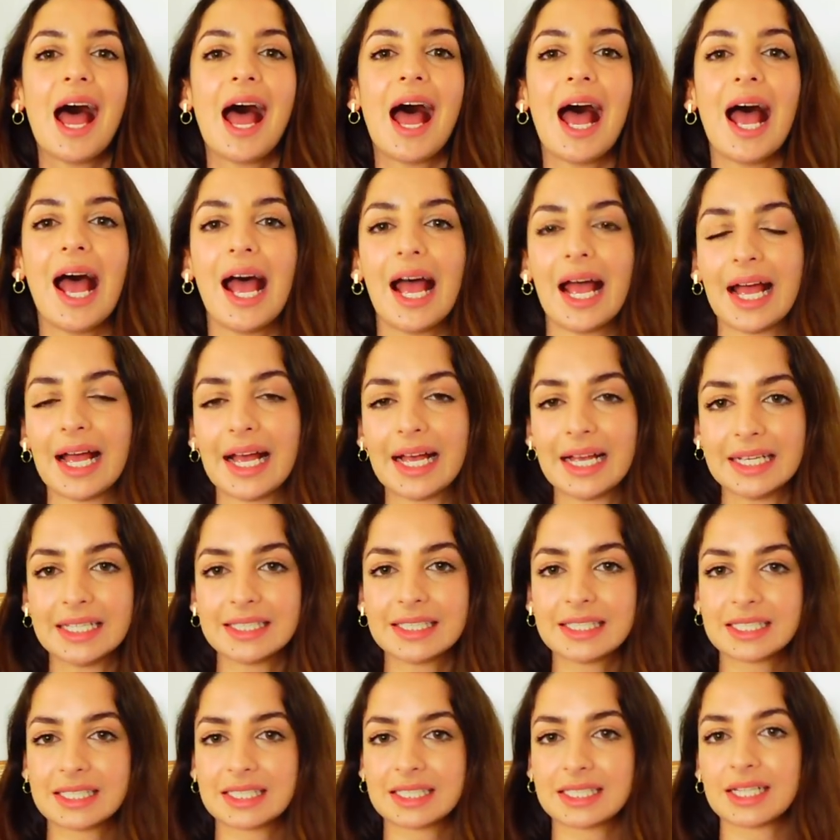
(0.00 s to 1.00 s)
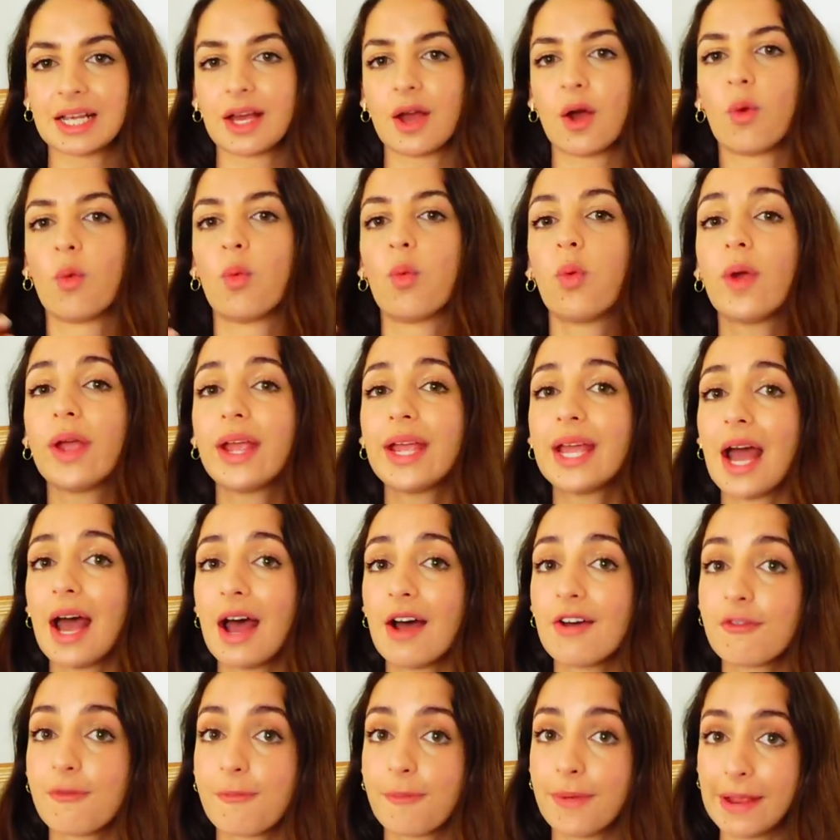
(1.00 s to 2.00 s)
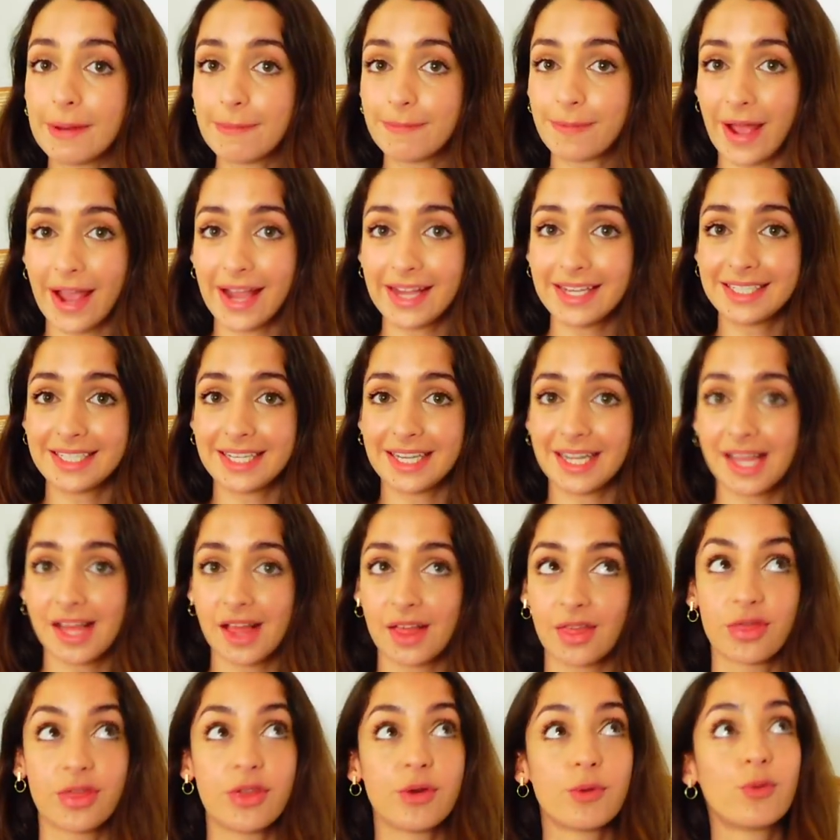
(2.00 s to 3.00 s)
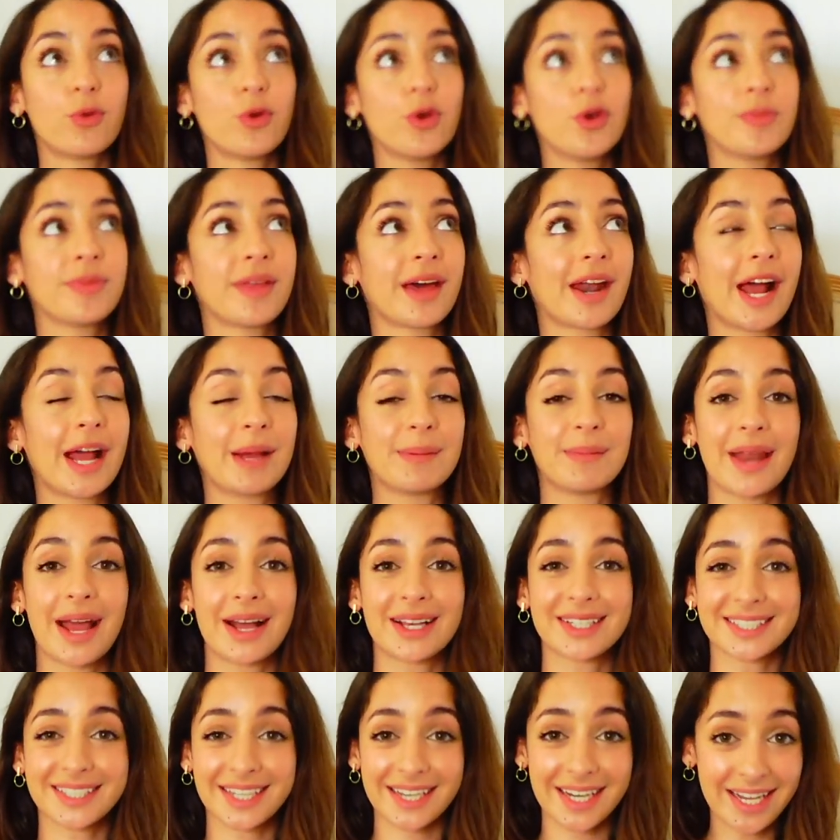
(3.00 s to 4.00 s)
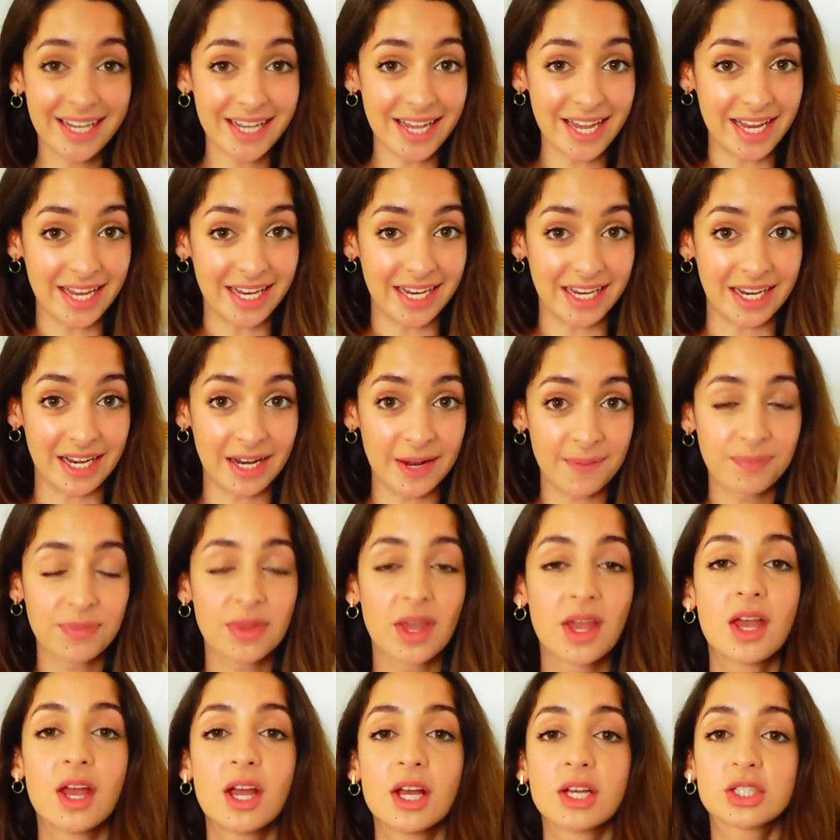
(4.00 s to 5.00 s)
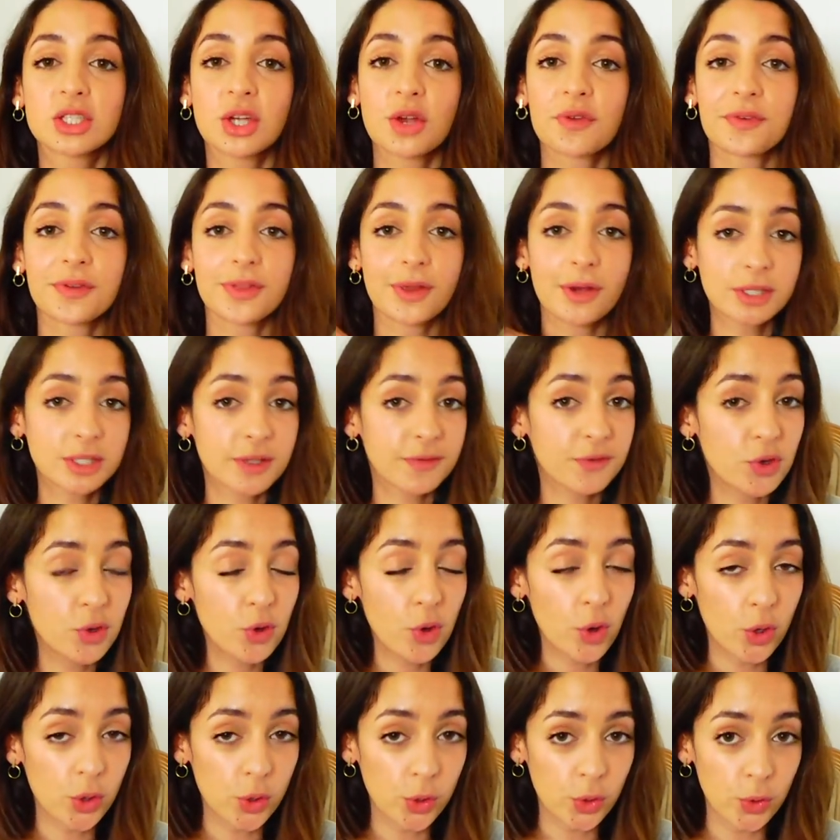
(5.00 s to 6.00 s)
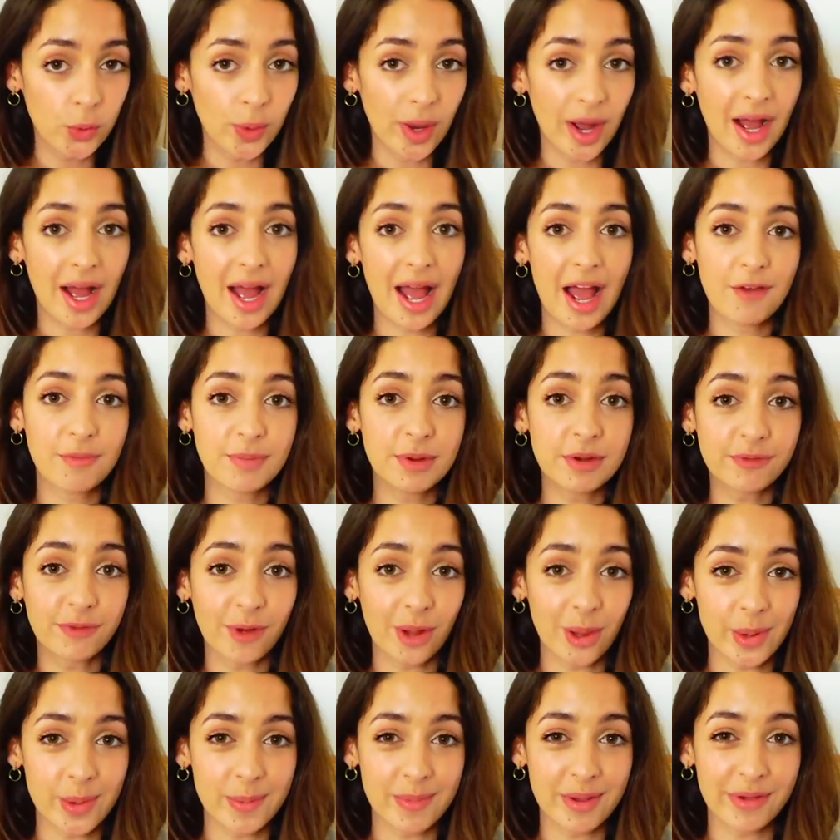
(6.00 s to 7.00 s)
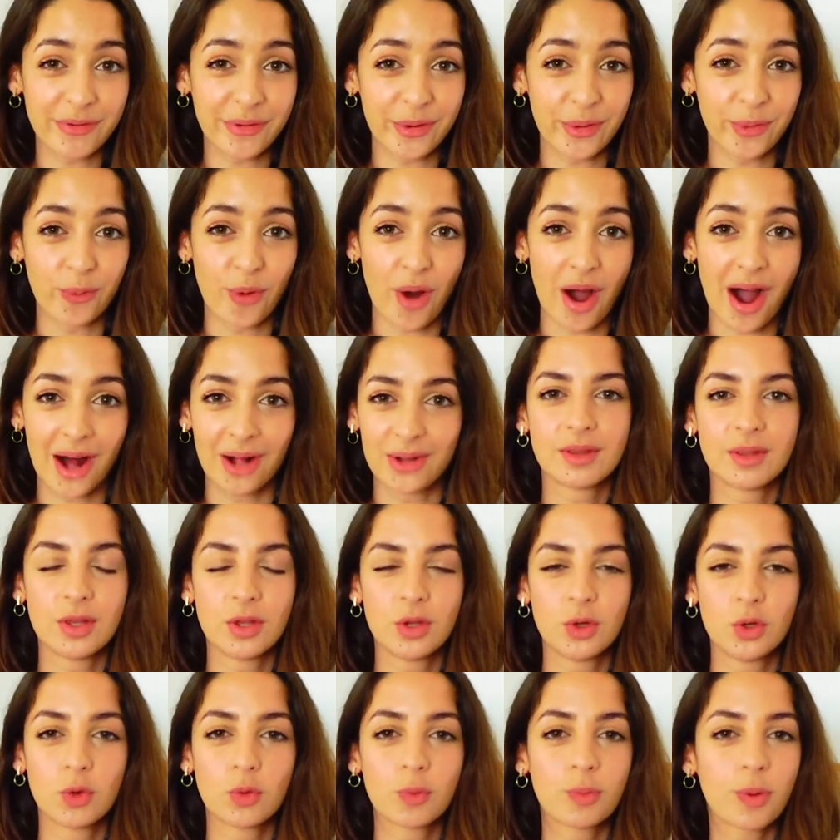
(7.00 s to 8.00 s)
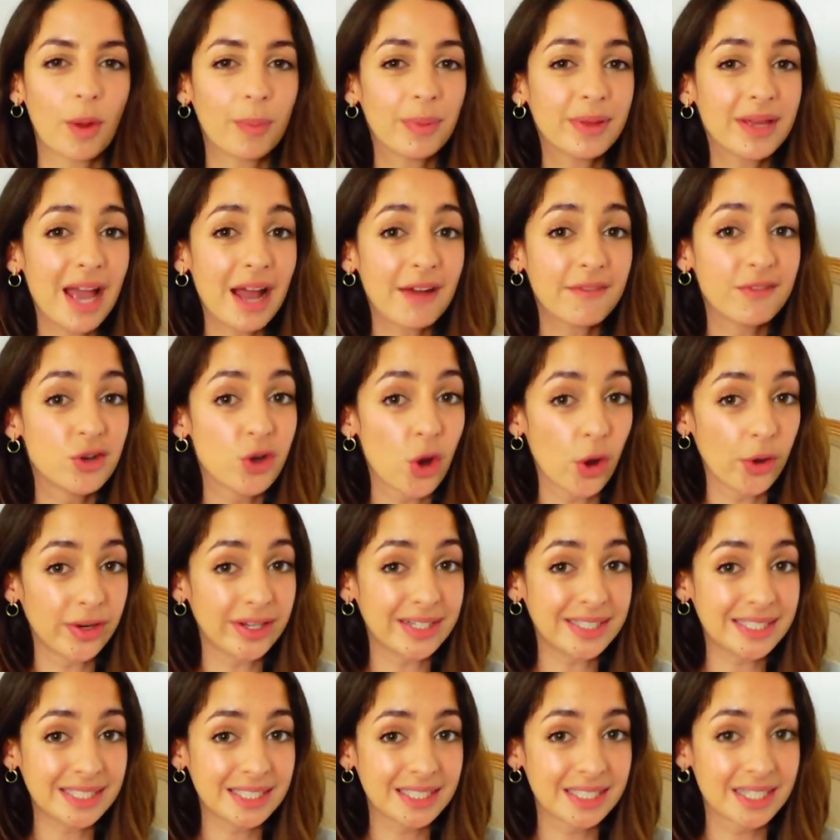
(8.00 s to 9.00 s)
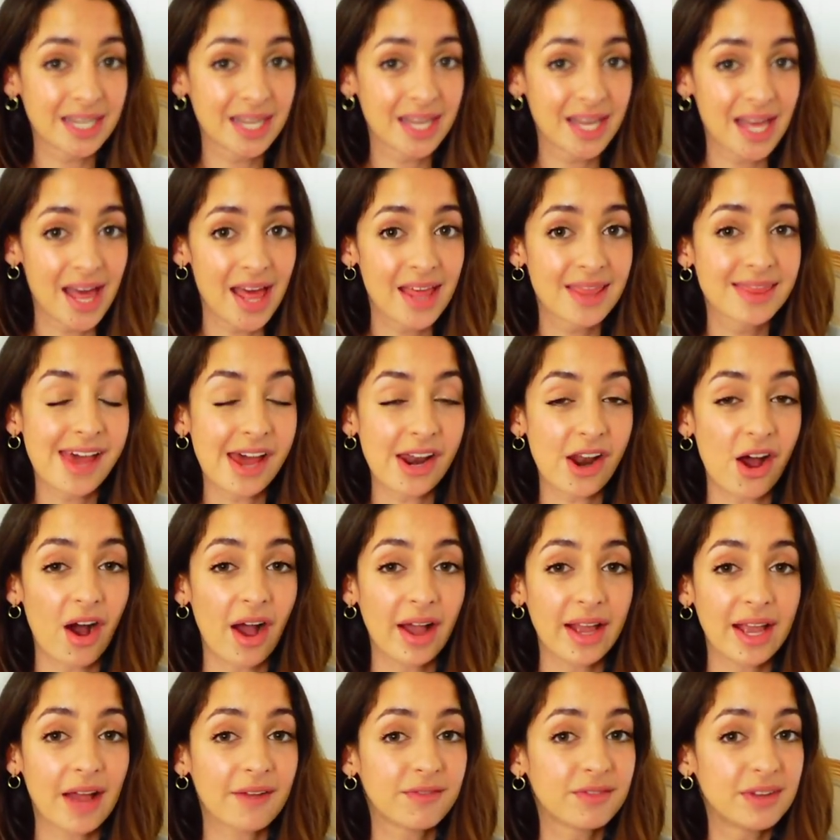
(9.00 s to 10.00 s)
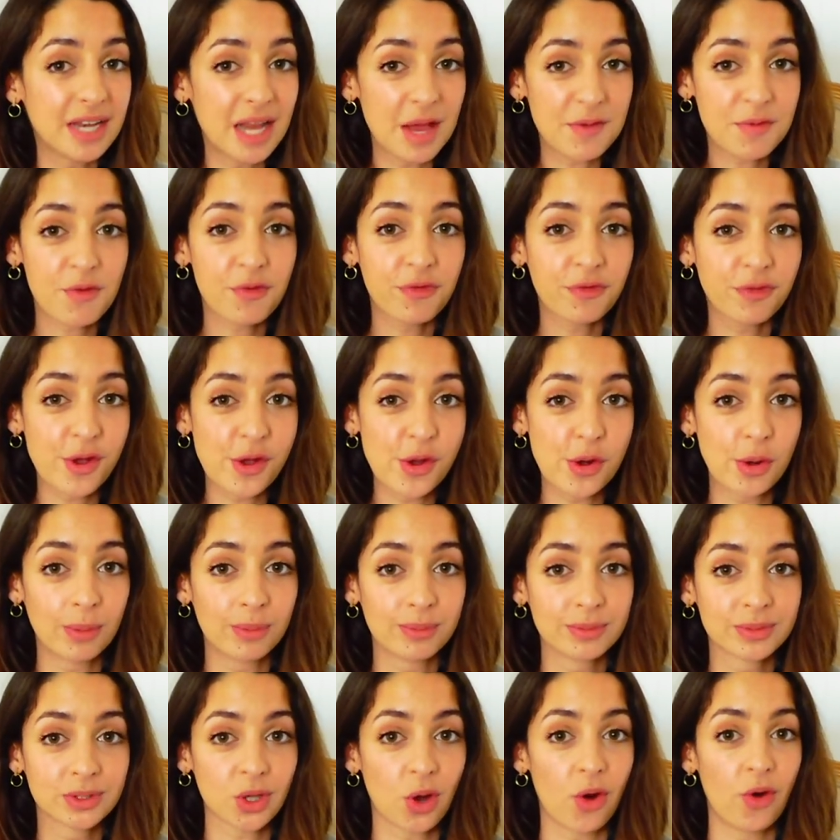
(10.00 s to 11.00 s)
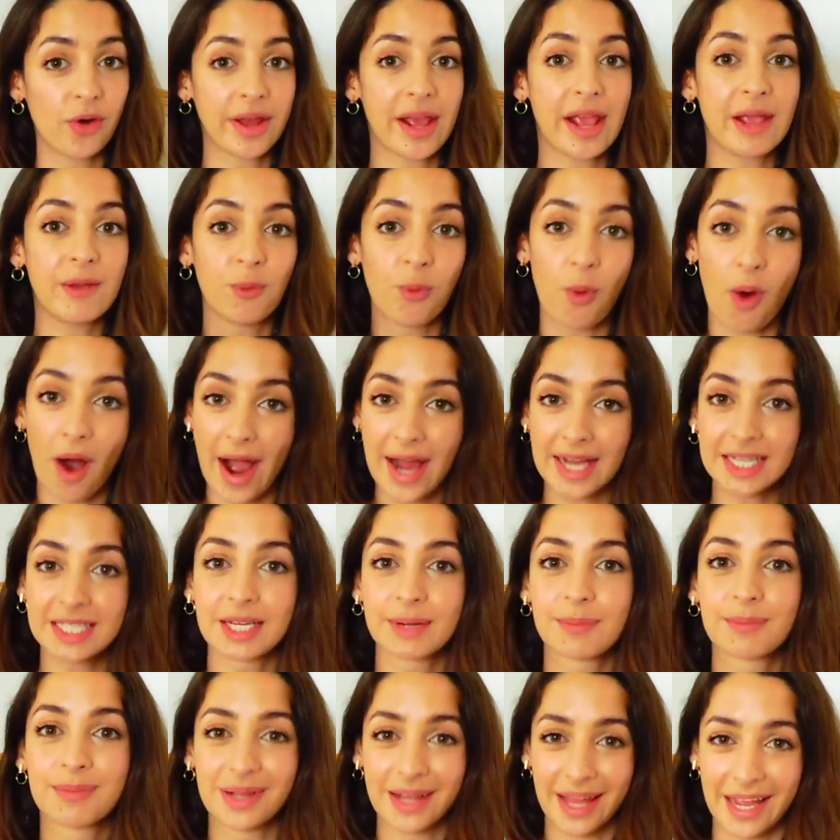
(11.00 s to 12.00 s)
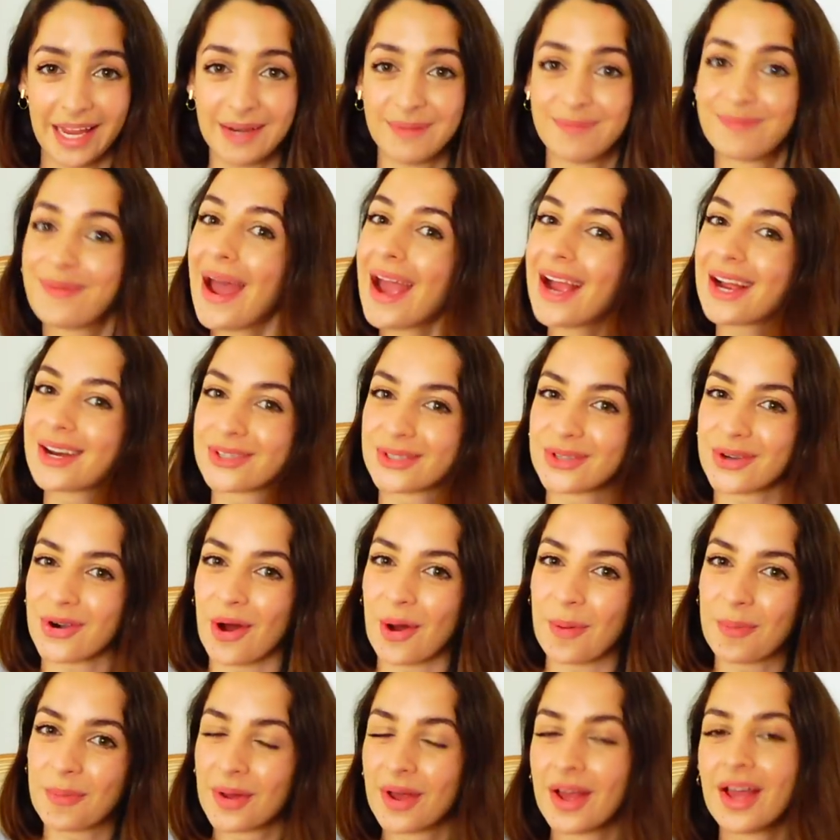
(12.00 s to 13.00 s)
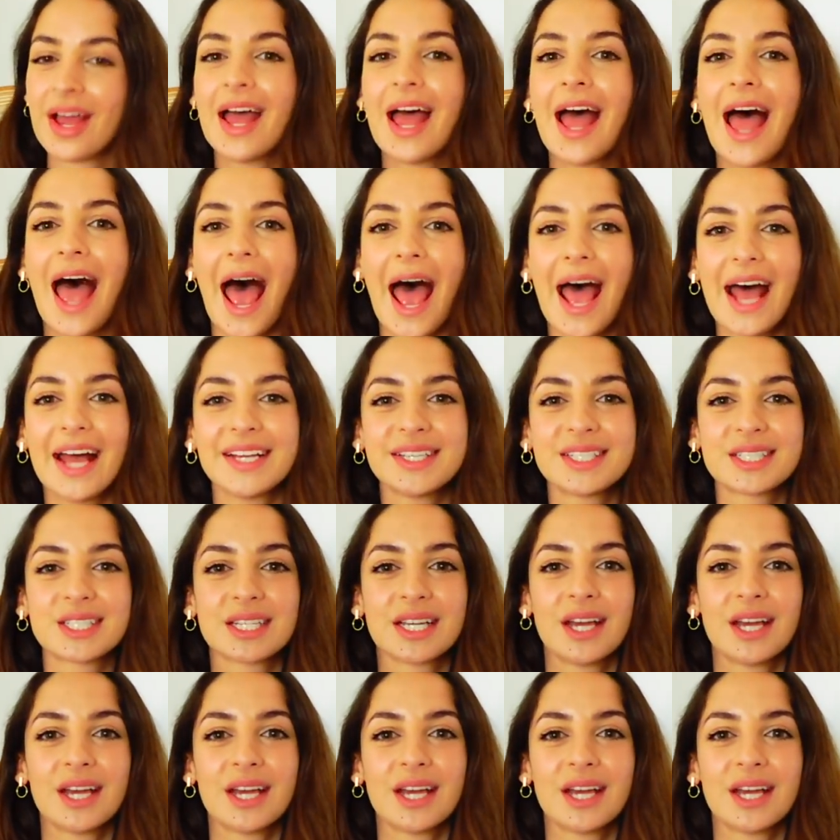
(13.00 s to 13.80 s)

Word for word: as we have been painting the room that I'm now sitting in. So for those of you who have been following me for a while, you'll probably have noticed that I have never filmed on a white plain backdrop as